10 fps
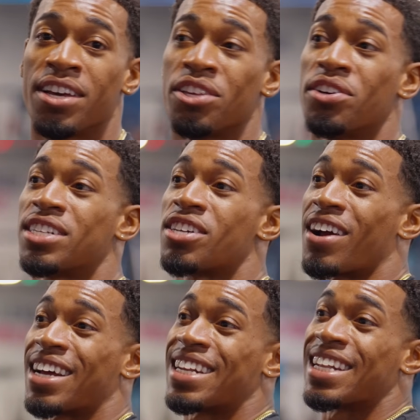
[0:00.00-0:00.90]
You're gonna
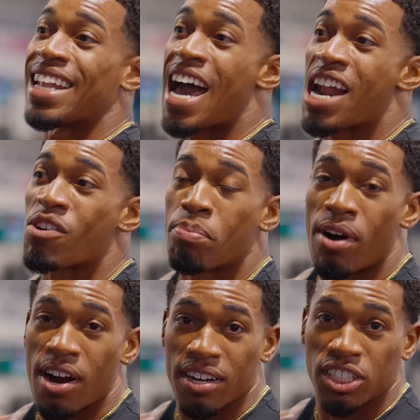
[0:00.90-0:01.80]
target the lateral
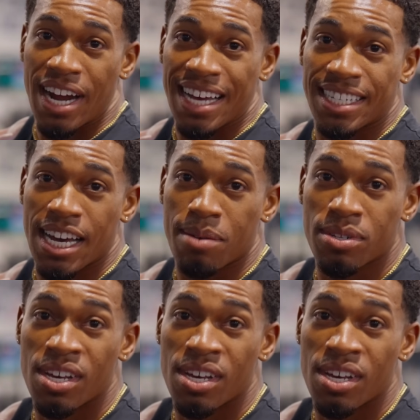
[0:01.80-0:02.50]
part of the tricep.